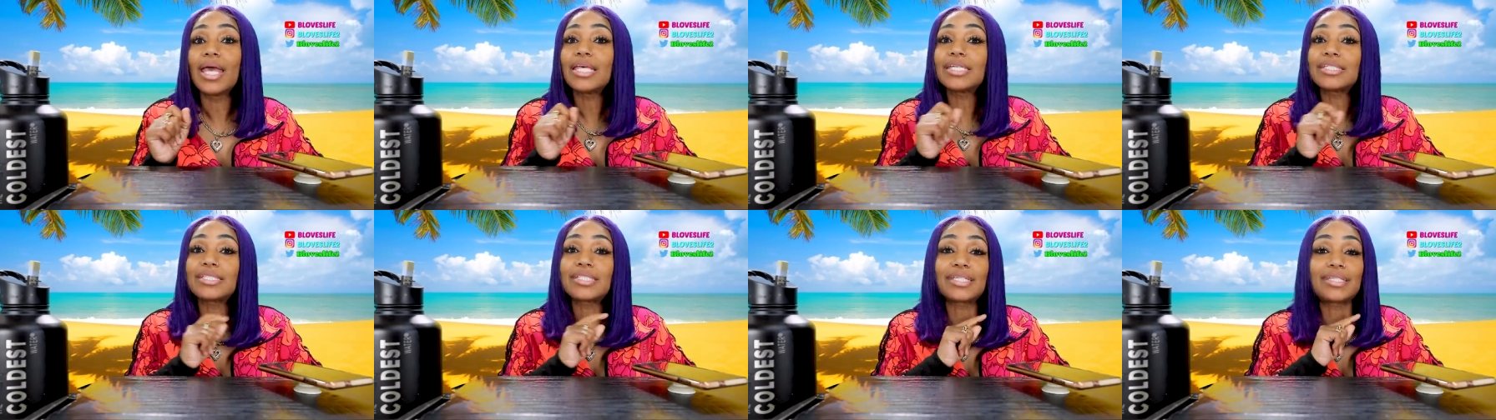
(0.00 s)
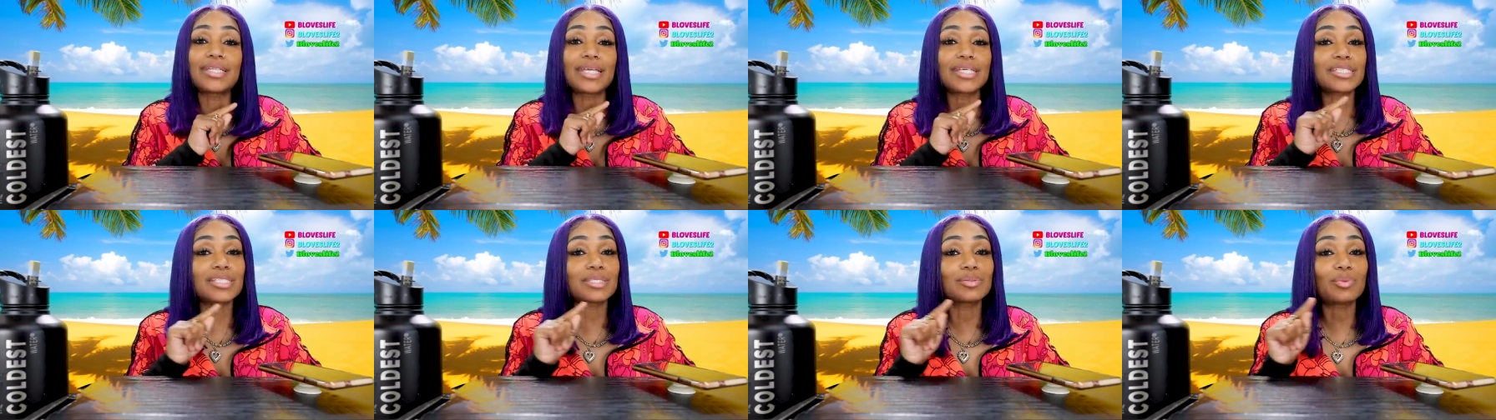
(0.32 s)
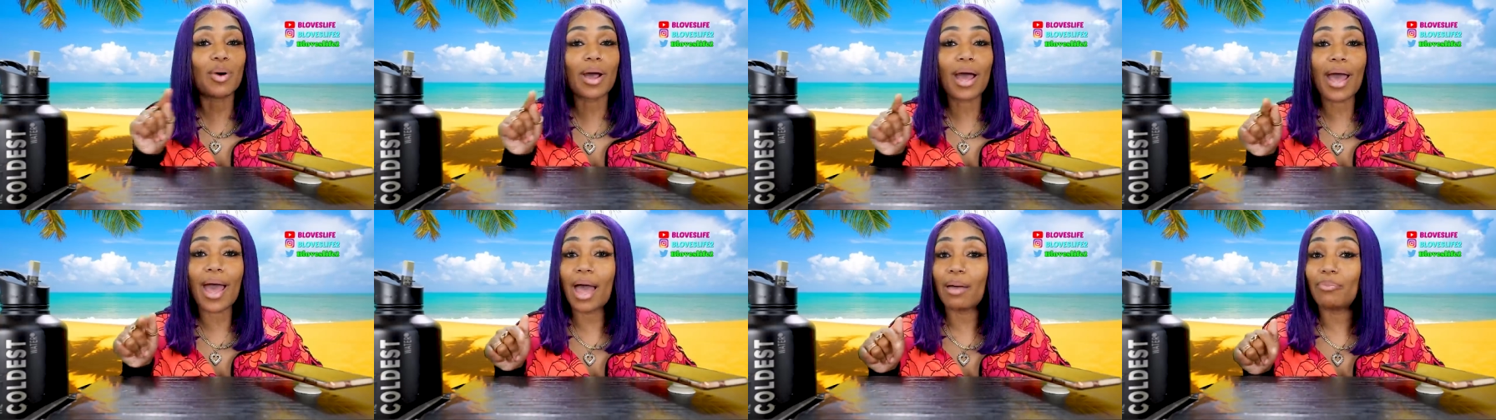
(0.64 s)
See, this is
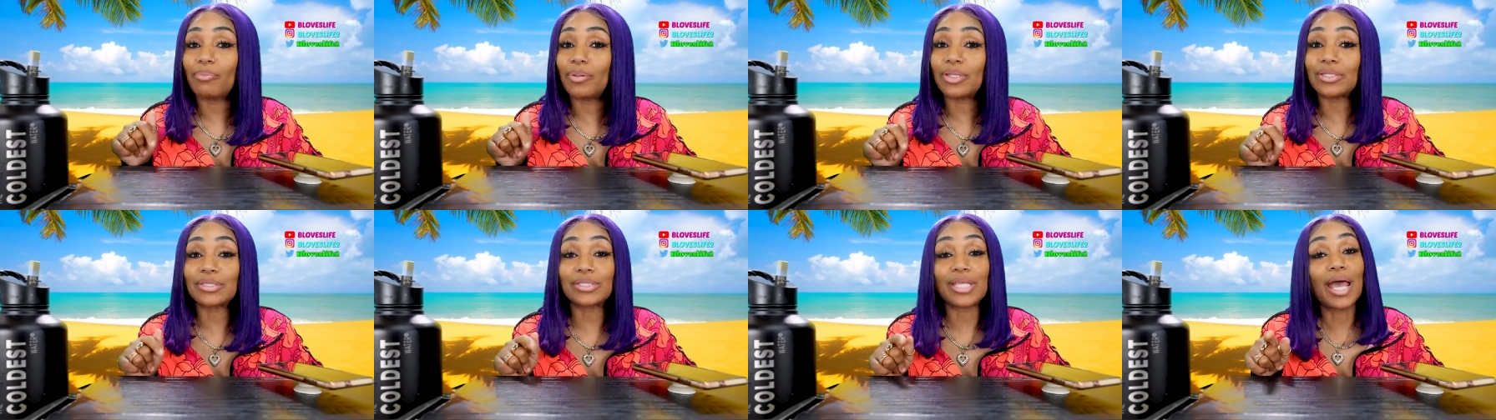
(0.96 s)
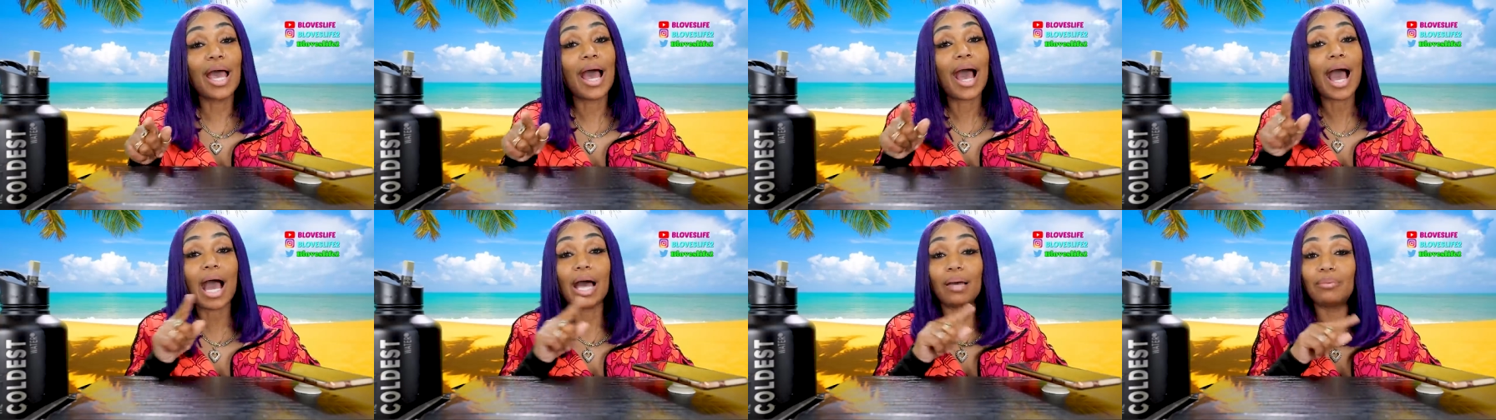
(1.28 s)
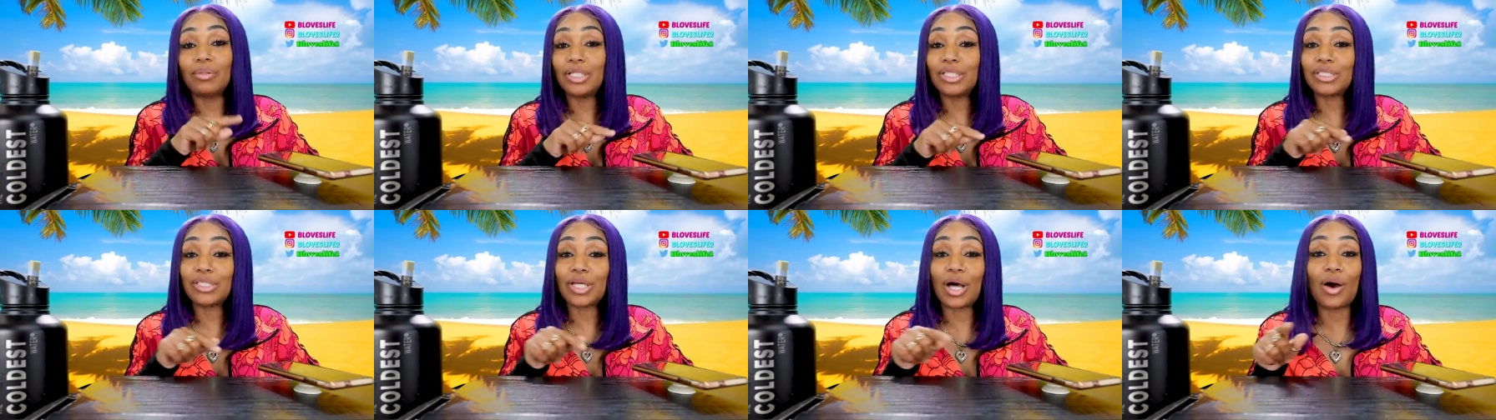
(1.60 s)
what happens. I
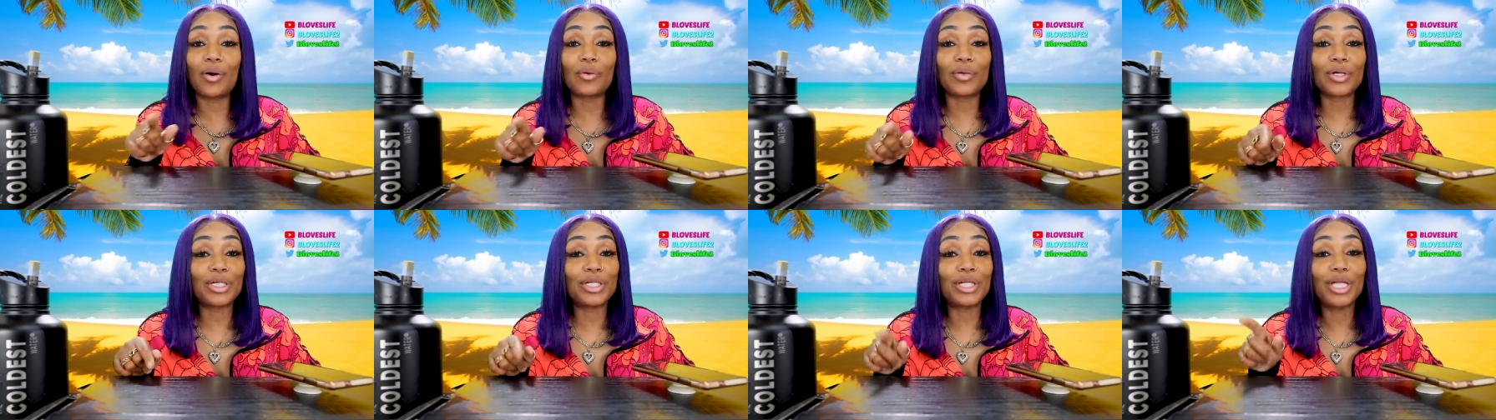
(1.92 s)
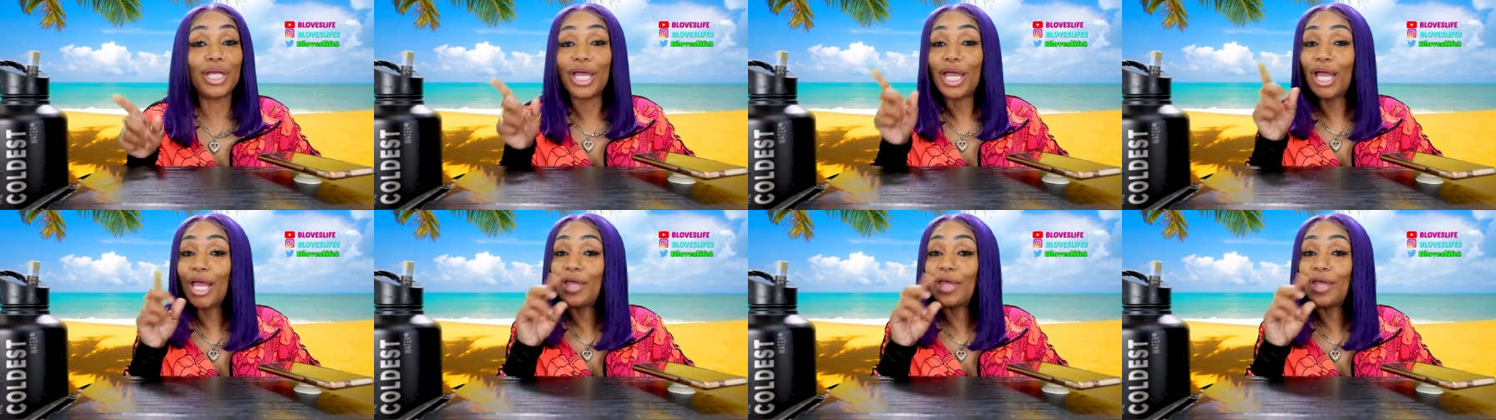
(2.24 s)
be talking